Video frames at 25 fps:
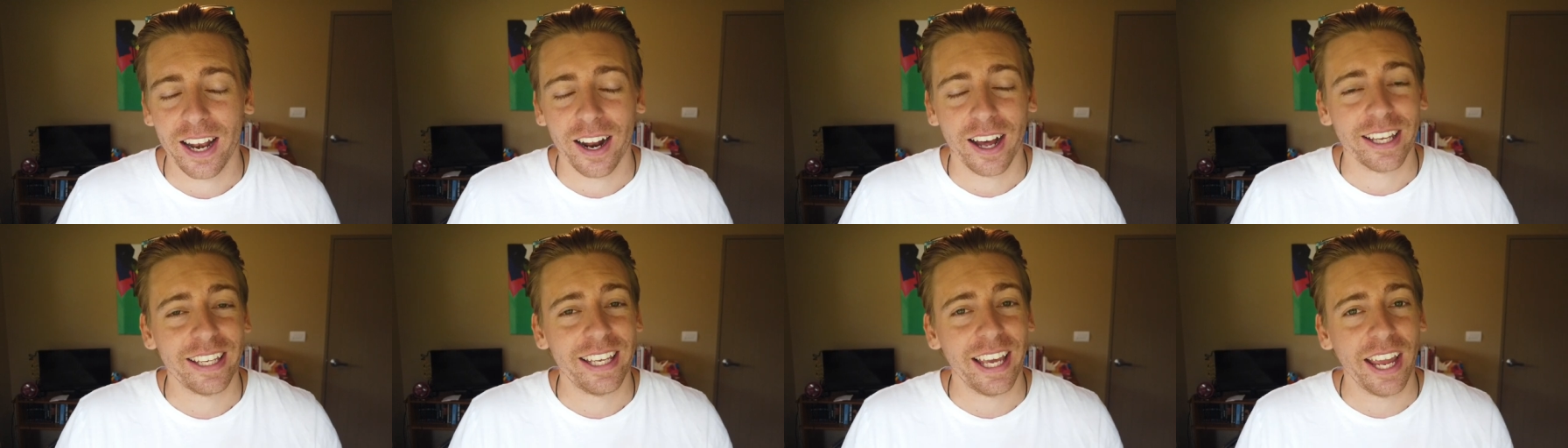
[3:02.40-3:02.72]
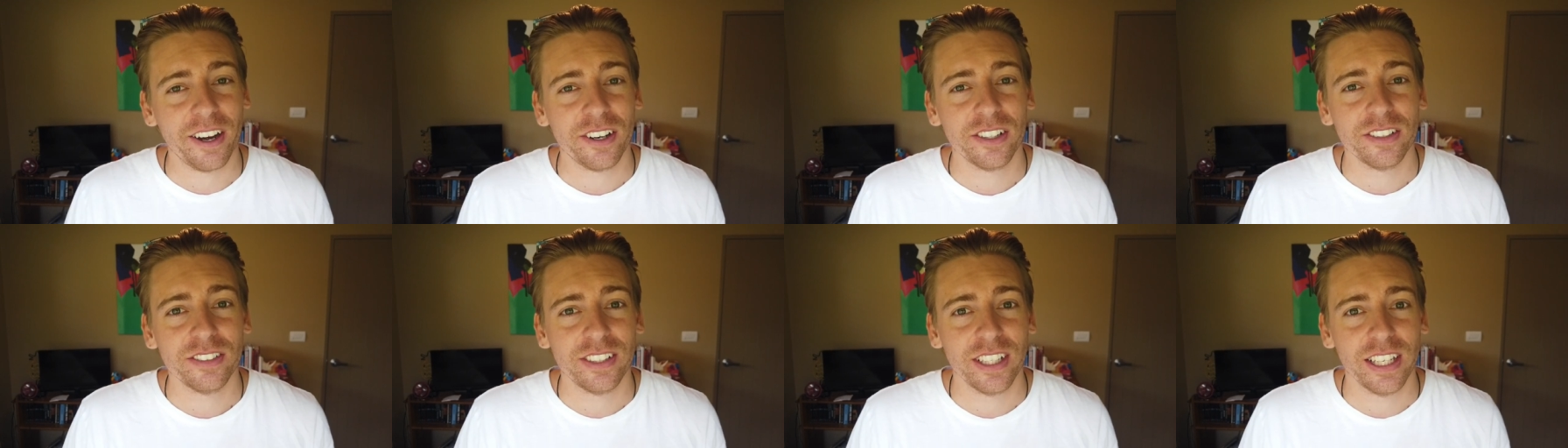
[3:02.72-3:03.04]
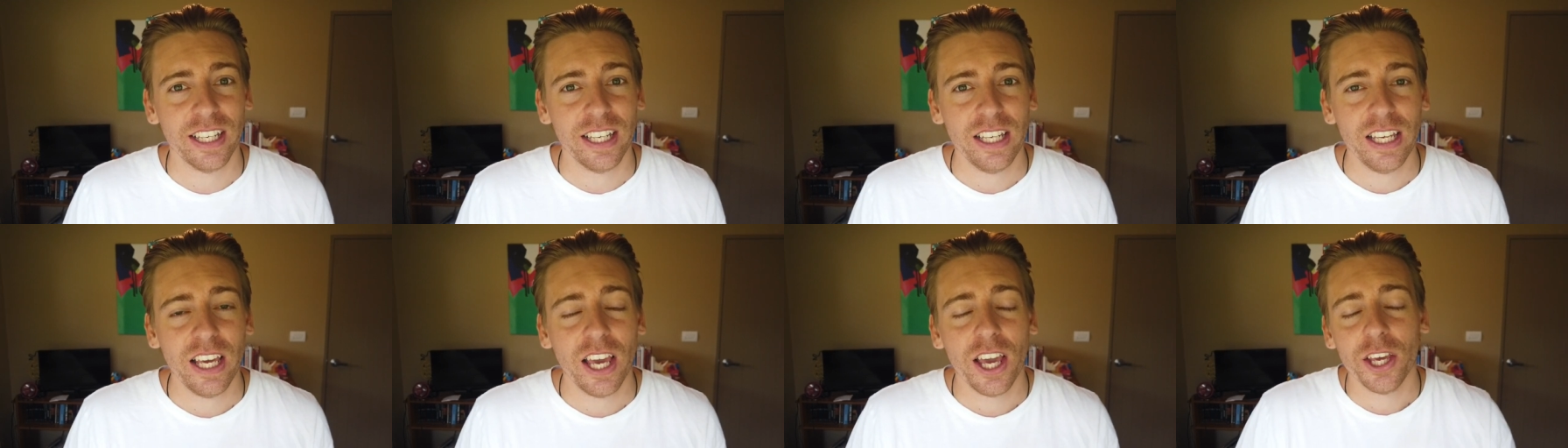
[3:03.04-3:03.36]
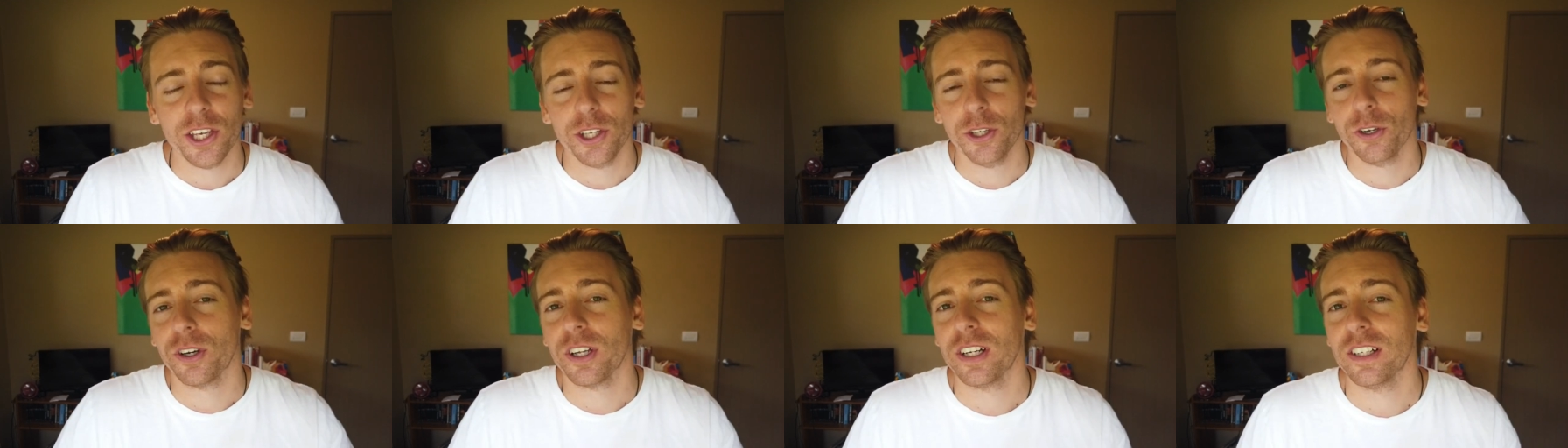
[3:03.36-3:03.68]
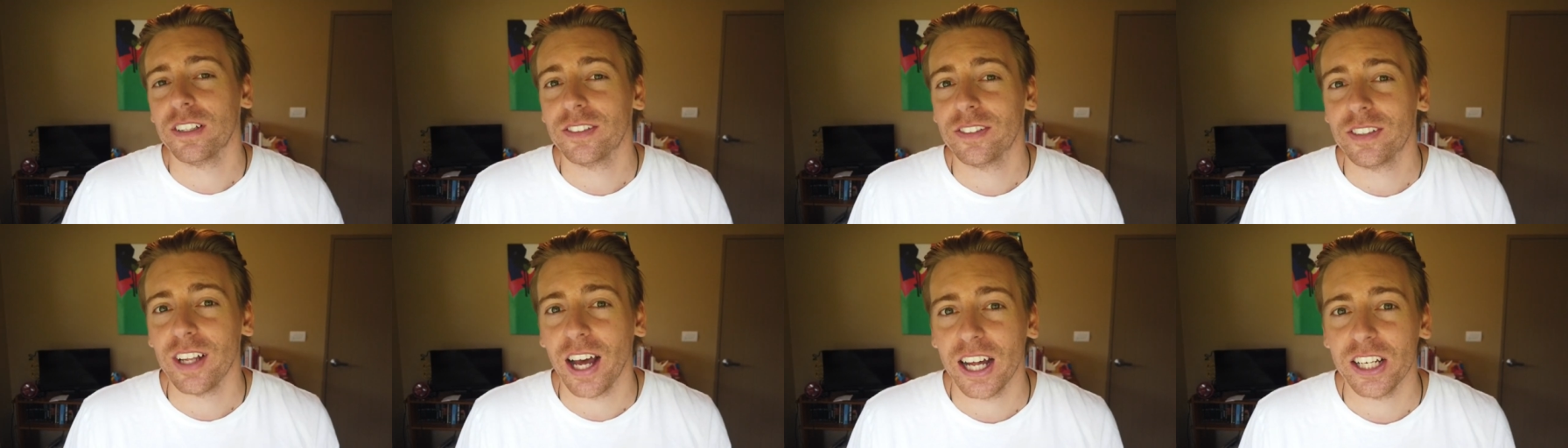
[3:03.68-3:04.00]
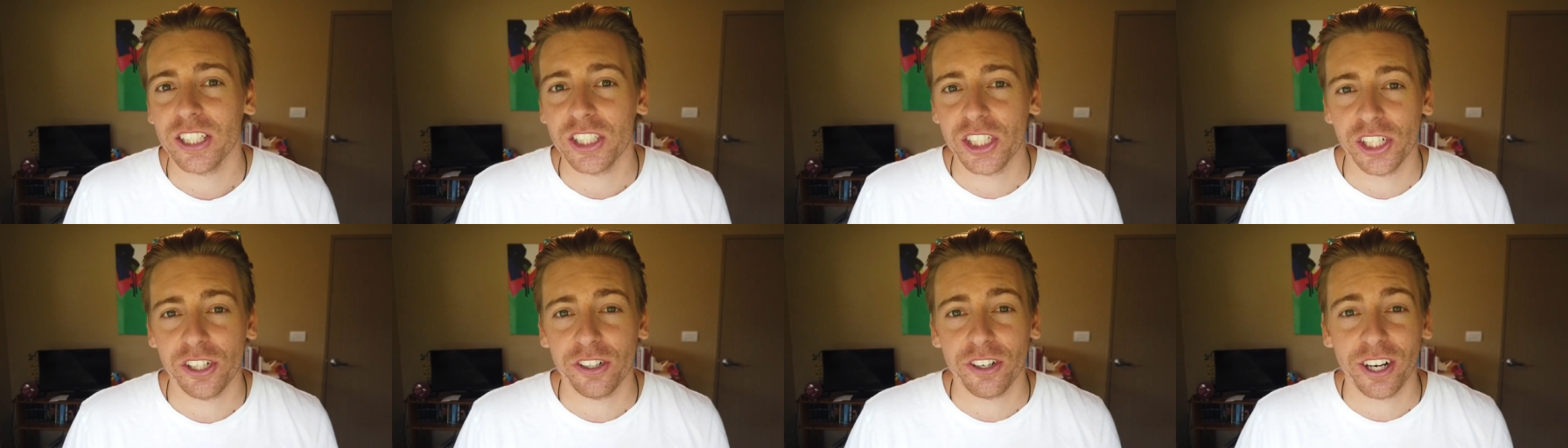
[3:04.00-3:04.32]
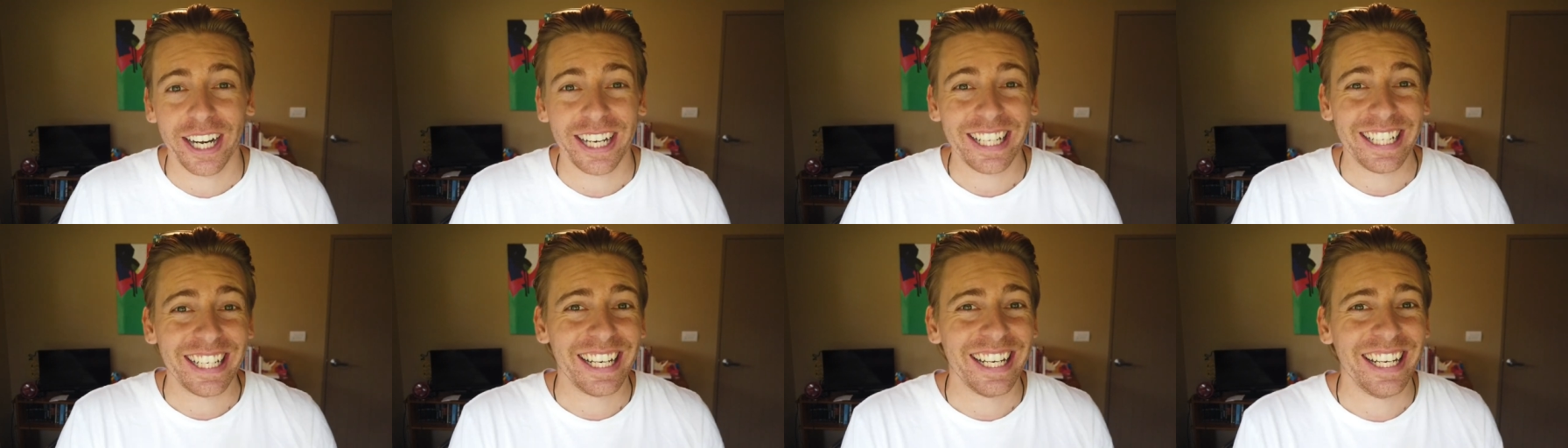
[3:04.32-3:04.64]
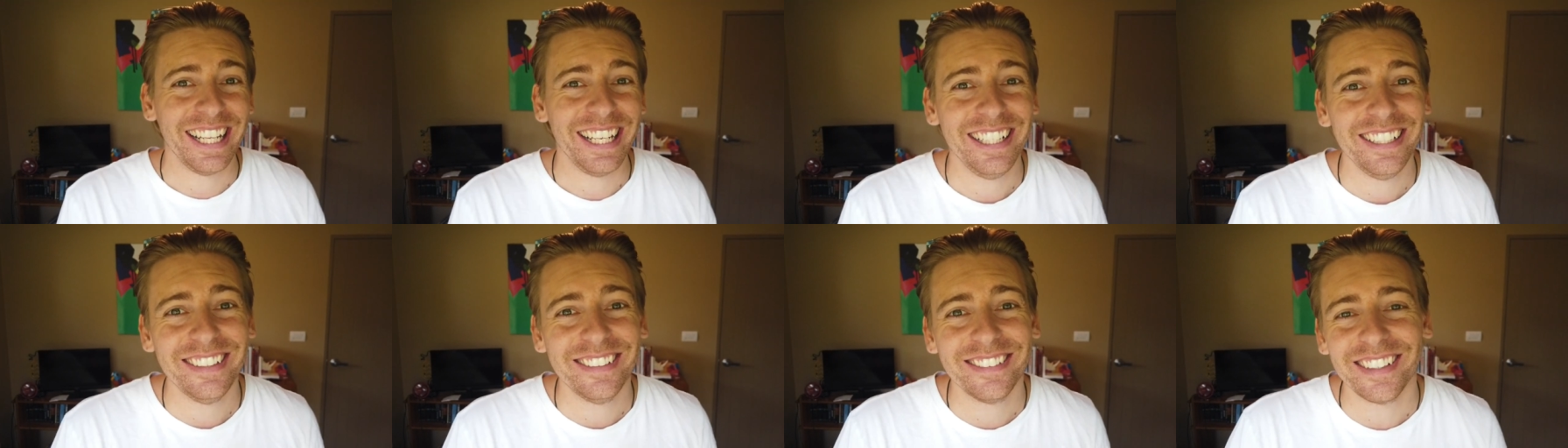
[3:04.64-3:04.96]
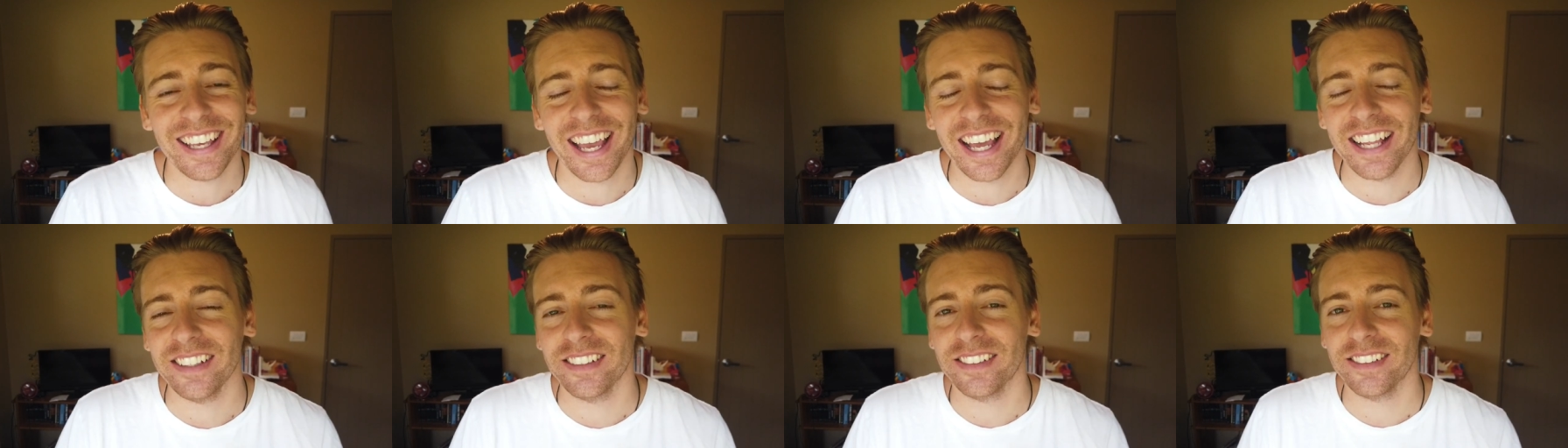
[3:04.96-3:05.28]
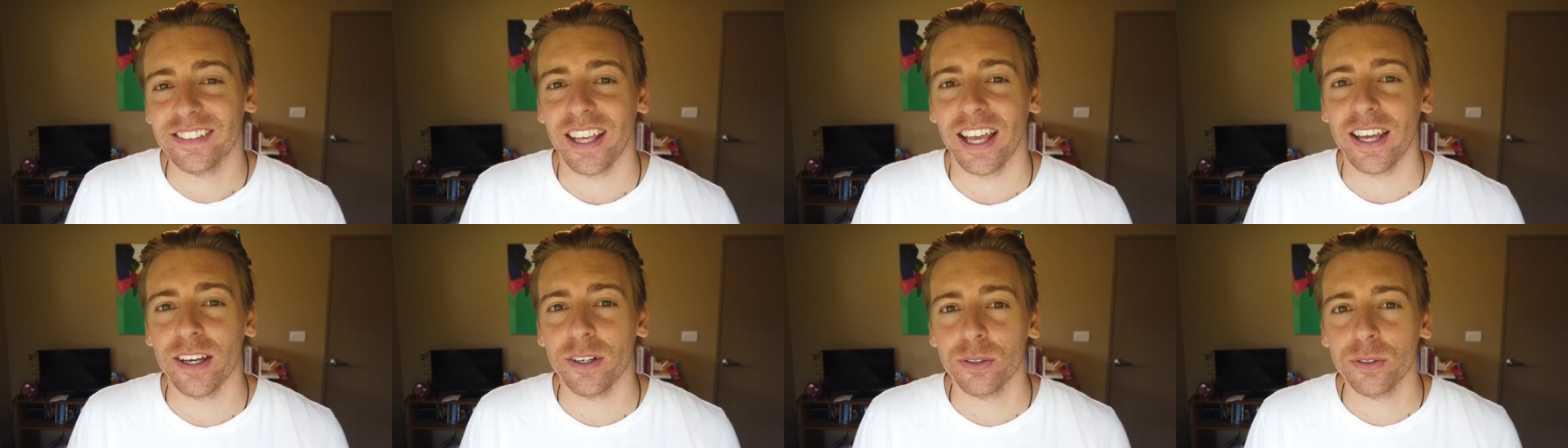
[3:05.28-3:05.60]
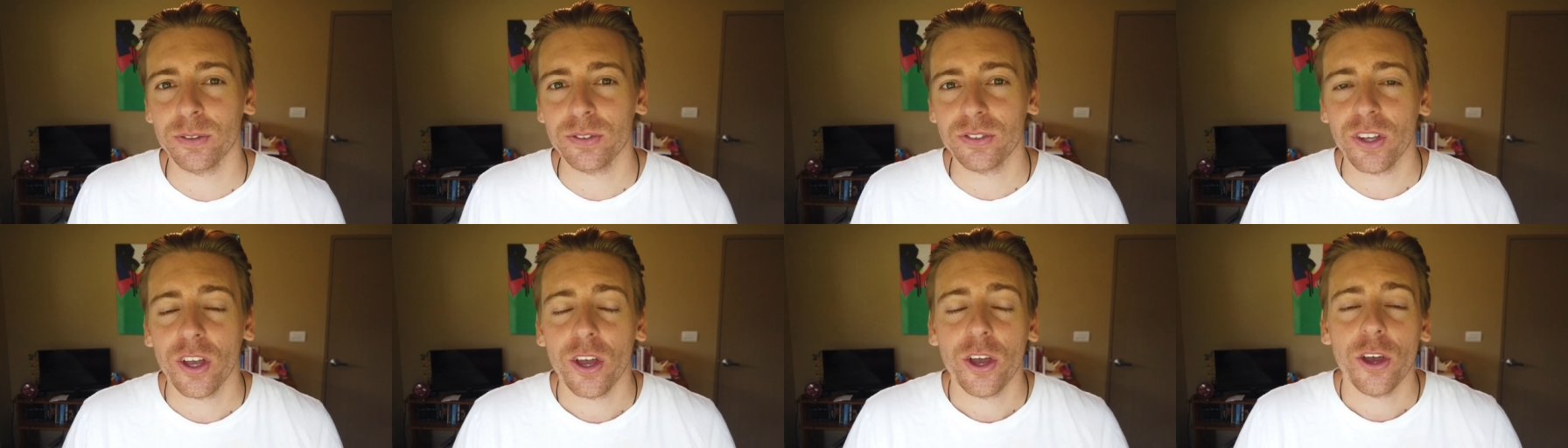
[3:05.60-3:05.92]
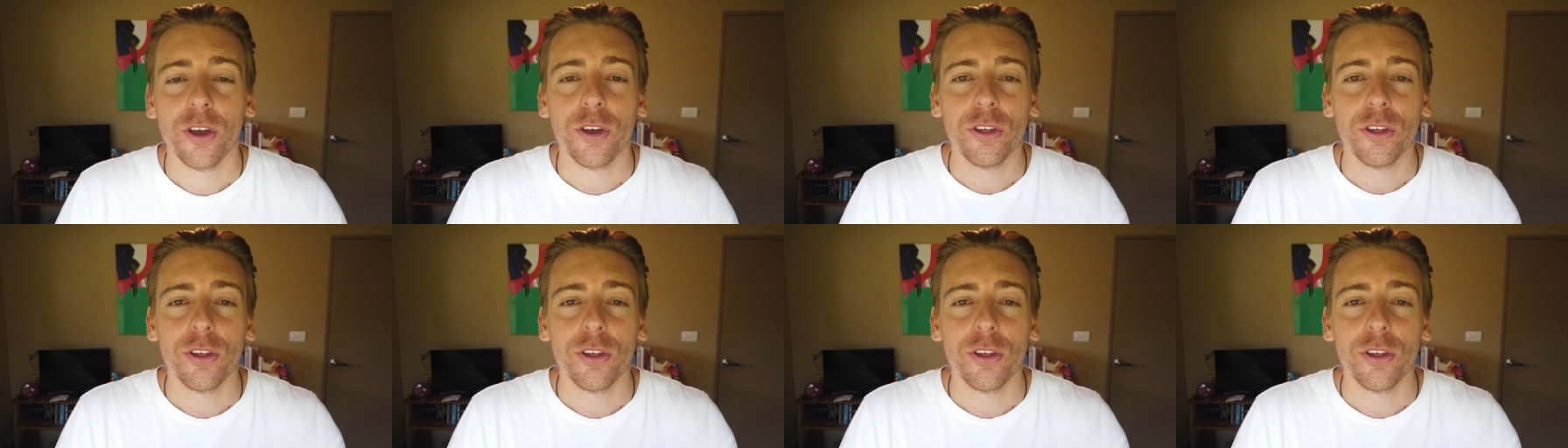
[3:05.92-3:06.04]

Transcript: And I guarantee you're going to start generating leads and sales